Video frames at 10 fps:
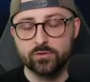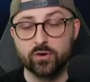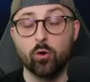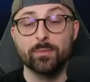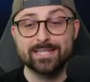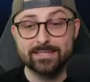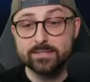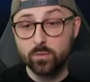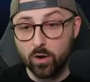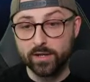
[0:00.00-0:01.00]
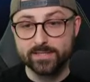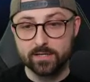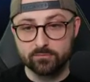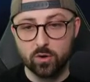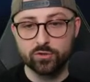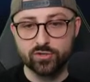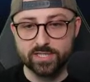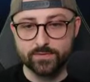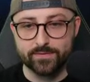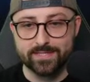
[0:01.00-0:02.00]
Sorry, or Mateta to Watkins and roll the
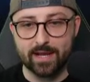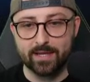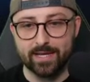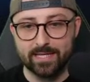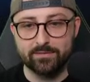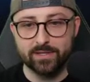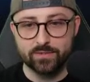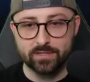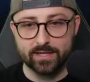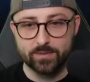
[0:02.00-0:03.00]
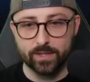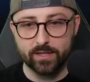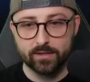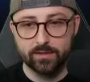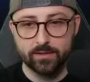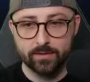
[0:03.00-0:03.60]
transfer for Saka and even Ilson next week.